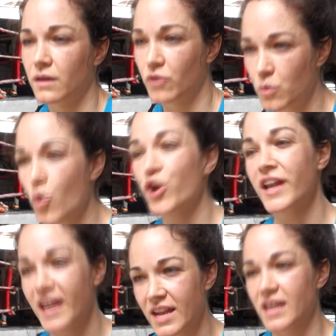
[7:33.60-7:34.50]

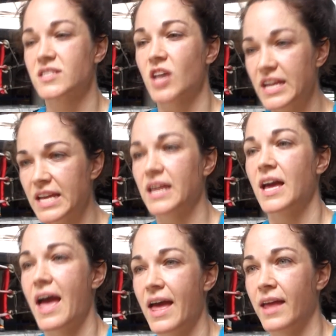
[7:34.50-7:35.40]
rewarding and exciting,
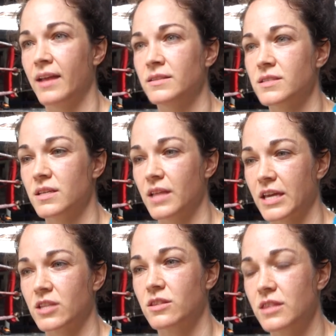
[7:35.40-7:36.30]
and, like,
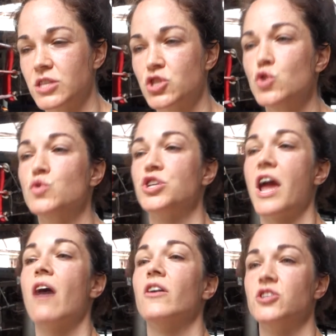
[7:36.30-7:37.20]
this new
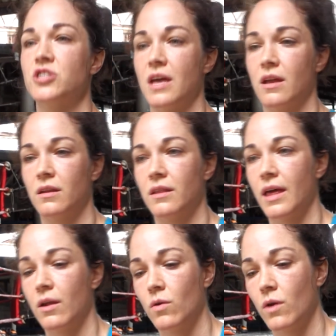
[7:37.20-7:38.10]
challenge that
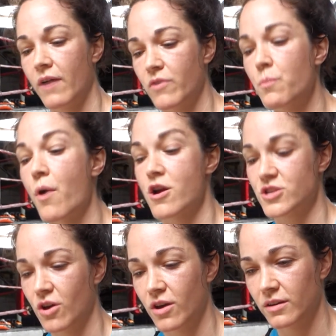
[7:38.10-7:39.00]
I've
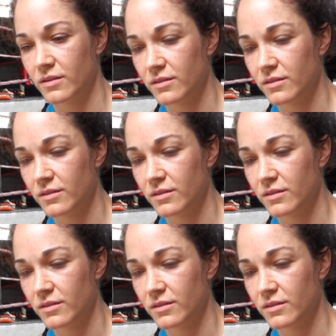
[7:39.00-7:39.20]
embarked on